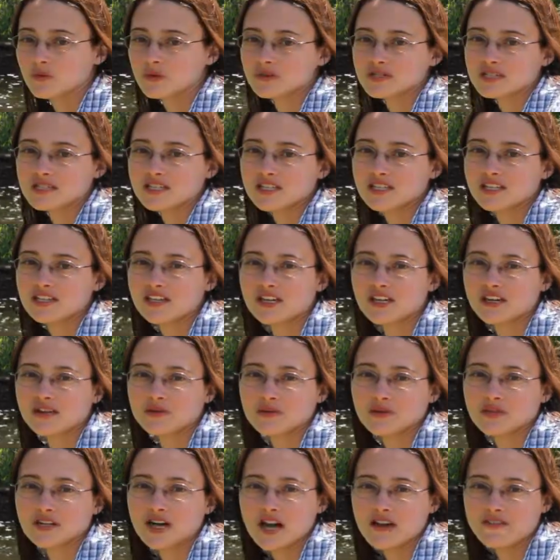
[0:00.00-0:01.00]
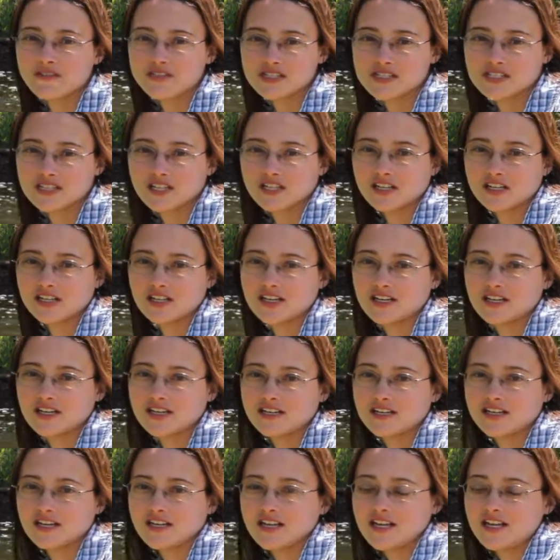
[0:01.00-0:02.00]
We were sitting there and we were having dinner,
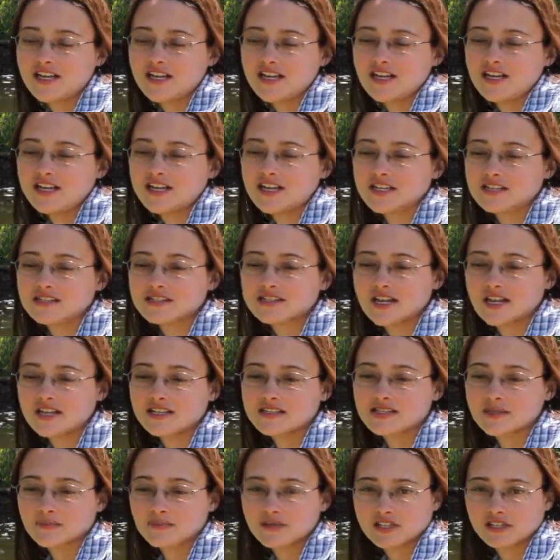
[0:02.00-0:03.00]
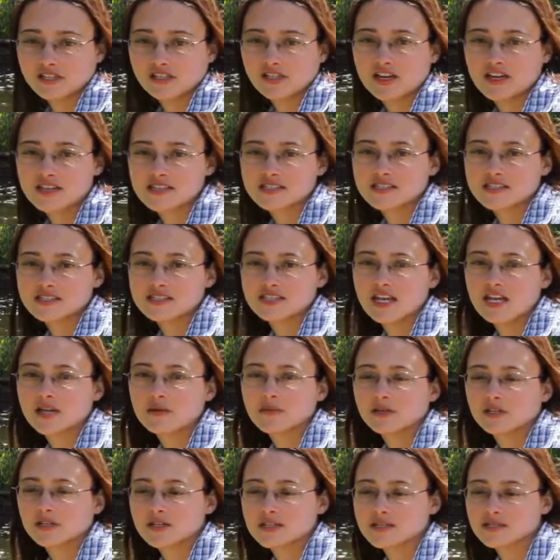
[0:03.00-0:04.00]
and he slides something across the
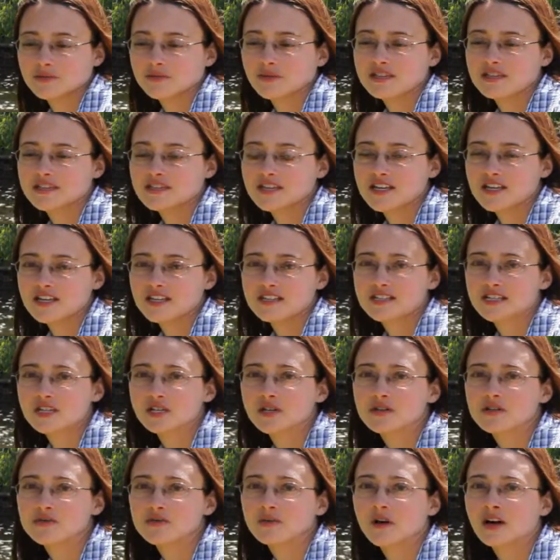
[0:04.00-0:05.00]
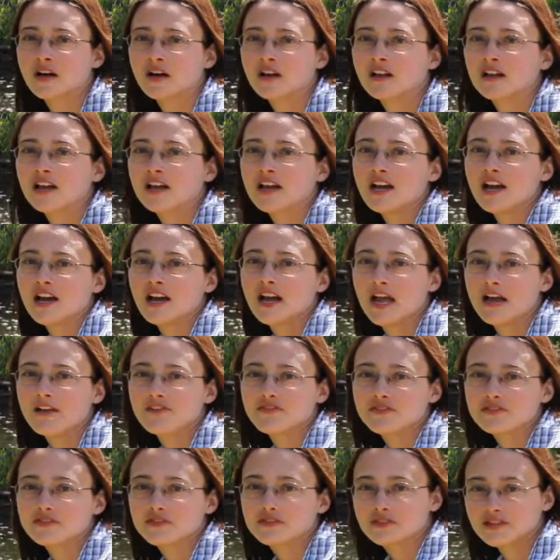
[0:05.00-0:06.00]
table, and I said, what's this? He goes, well, I
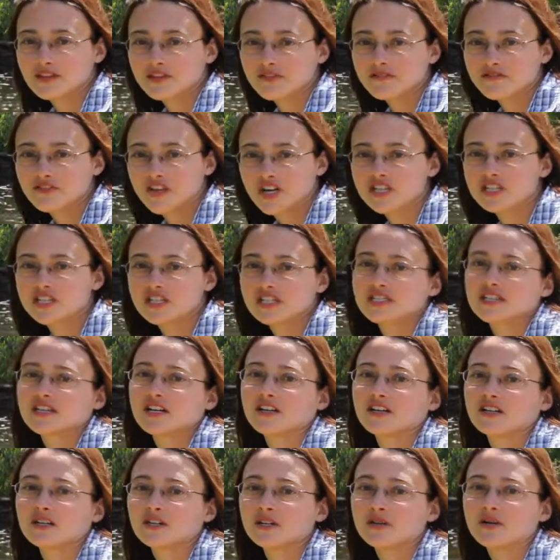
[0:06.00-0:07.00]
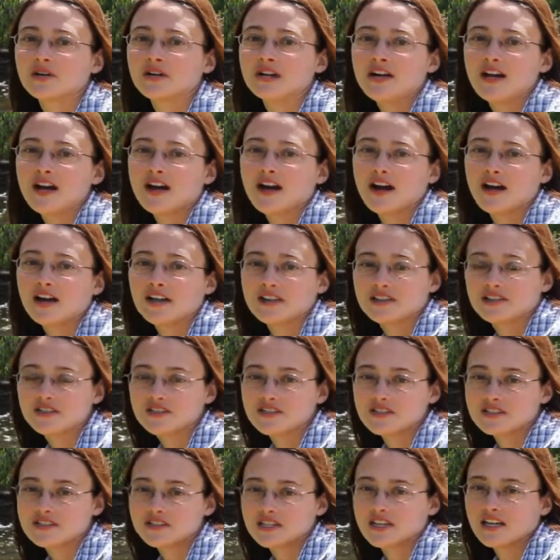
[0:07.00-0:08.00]
have a confession to tell you. On
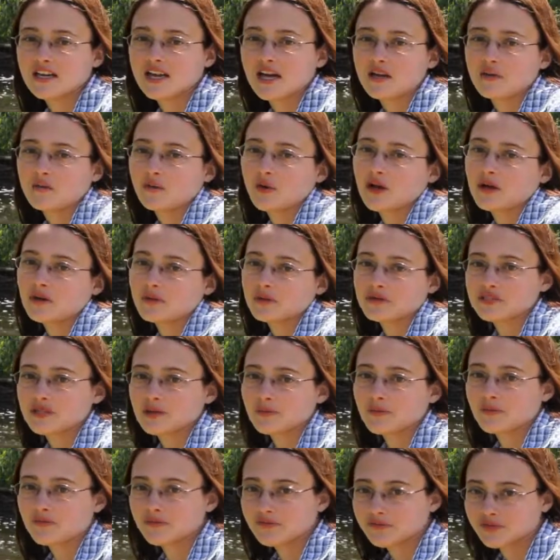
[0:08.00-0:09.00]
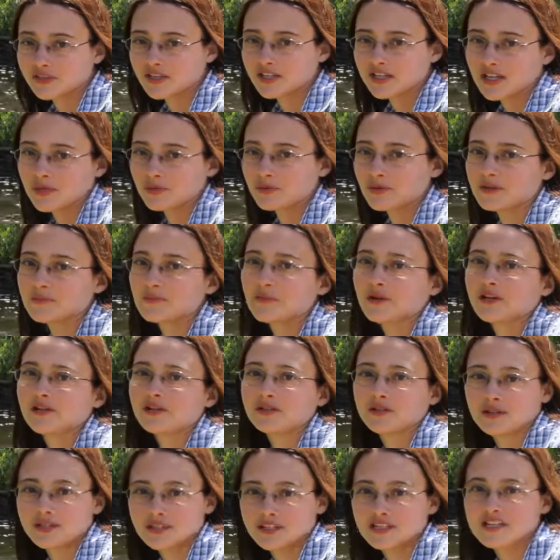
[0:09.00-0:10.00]
Thursday, while I was up in Flint, I went and
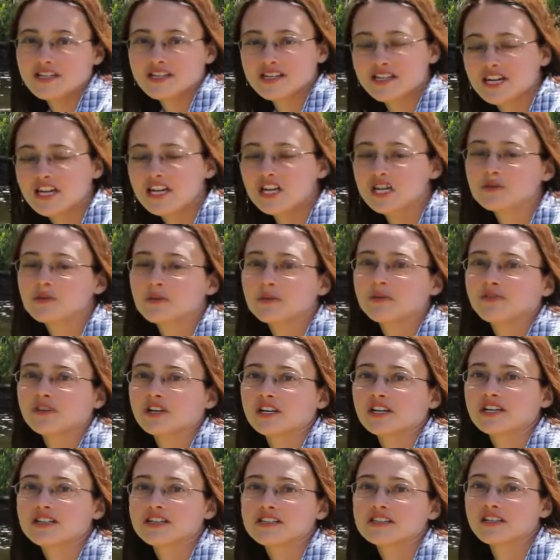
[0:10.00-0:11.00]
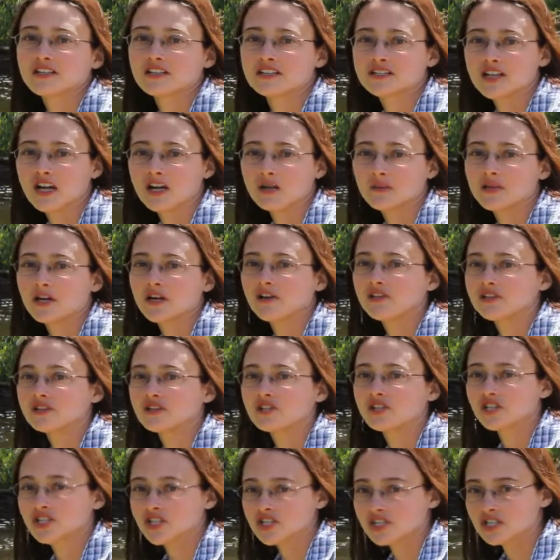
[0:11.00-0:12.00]
bought the engagement ring, and he started telling me all the
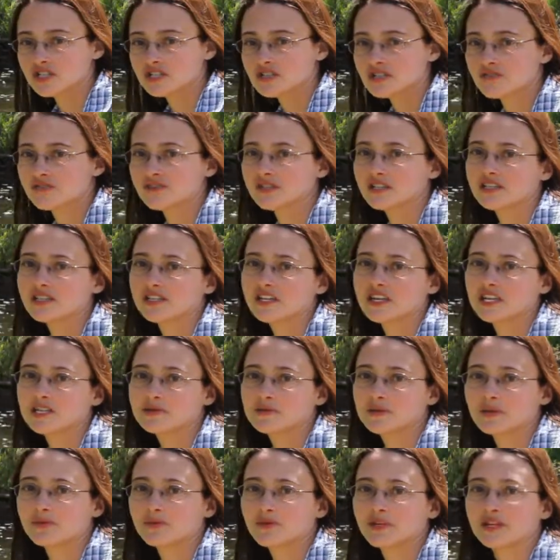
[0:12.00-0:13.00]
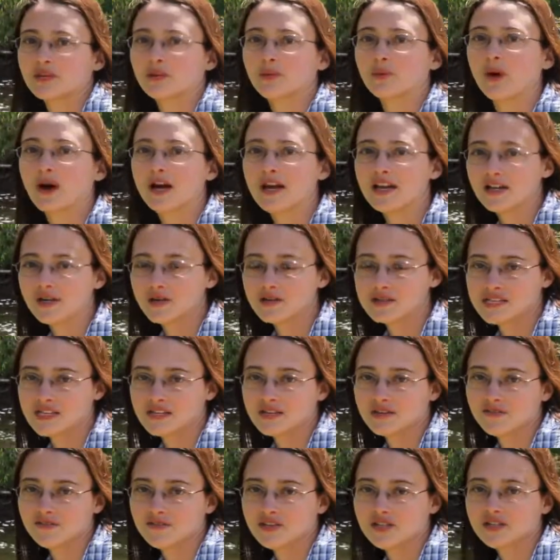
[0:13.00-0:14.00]
traditions of the engagement ring and why it goes
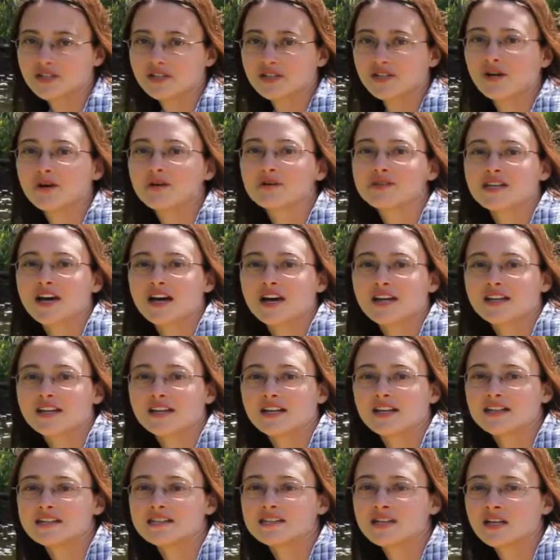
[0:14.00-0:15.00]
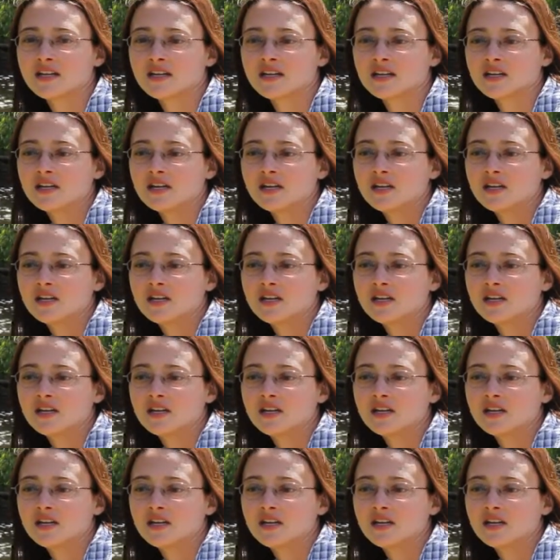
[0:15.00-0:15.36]
on the finger it goes on, and I said,